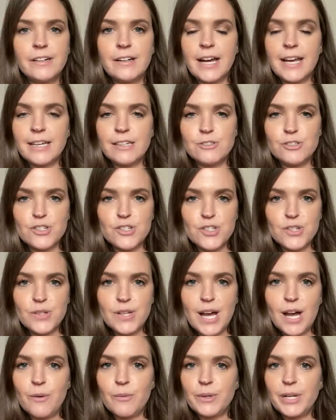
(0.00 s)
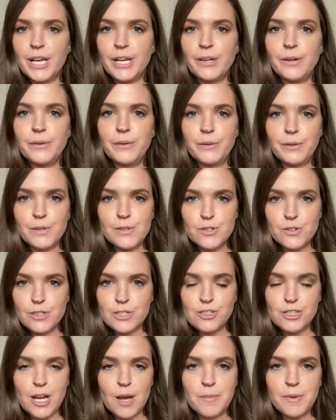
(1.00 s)
I can just do that when I go grocery
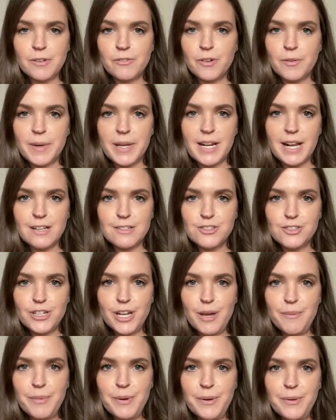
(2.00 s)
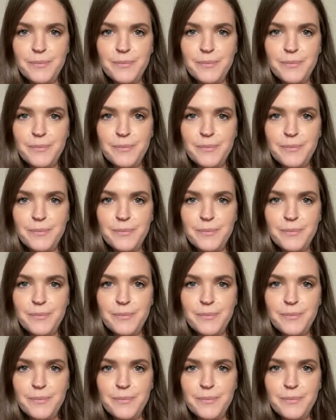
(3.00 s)
shopping for my next trip.